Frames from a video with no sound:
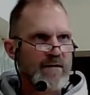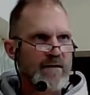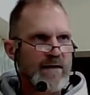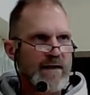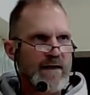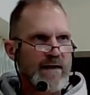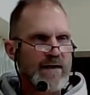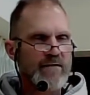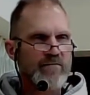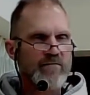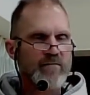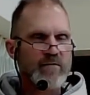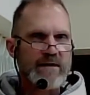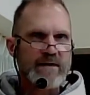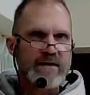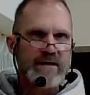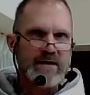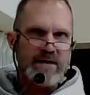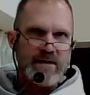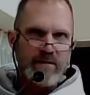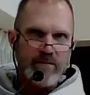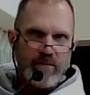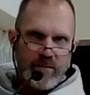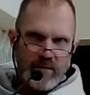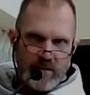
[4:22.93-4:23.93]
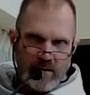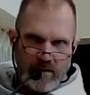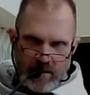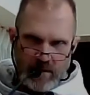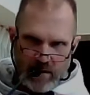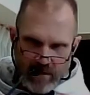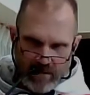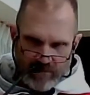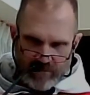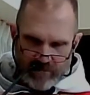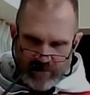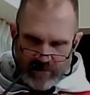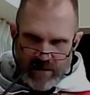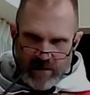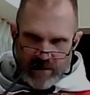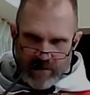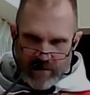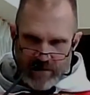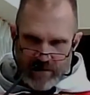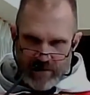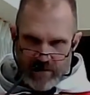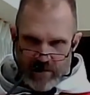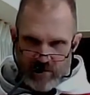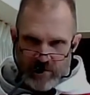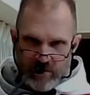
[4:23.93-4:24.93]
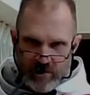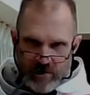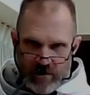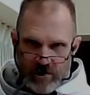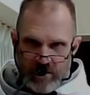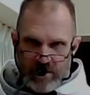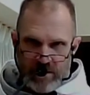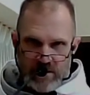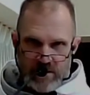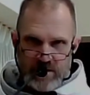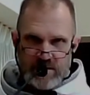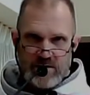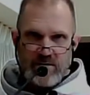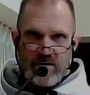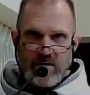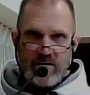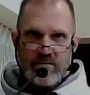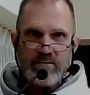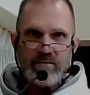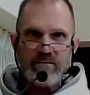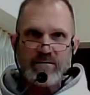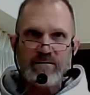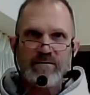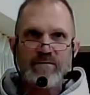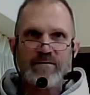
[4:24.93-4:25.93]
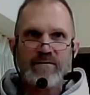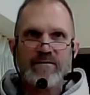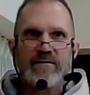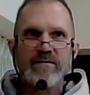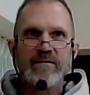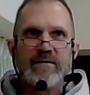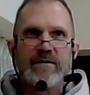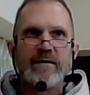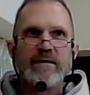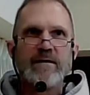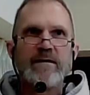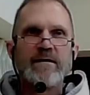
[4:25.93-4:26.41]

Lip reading: And if we keep our focus on the Lord,